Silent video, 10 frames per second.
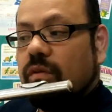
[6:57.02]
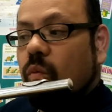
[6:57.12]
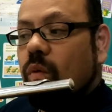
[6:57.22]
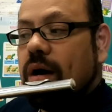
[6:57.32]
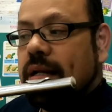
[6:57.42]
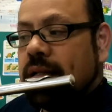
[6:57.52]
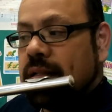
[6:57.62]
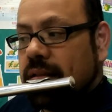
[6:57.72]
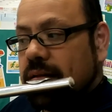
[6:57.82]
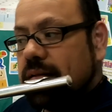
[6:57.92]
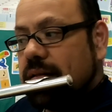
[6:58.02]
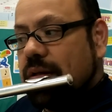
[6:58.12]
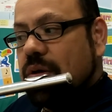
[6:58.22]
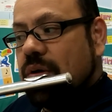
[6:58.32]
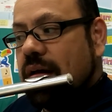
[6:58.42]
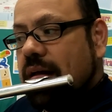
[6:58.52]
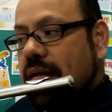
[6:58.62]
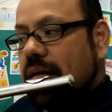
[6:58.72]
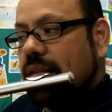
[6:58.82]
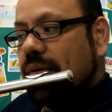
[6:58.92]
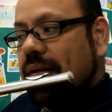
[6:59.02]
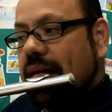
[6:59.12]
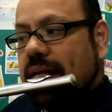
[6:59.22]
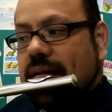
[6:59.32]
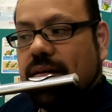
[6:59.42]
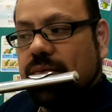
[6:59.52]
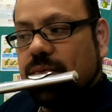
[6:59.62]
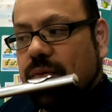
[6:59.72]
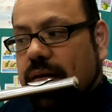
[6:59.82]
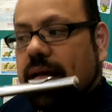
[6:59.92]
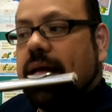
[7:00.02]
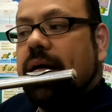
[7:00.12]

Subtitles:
1, 2, 3, 4.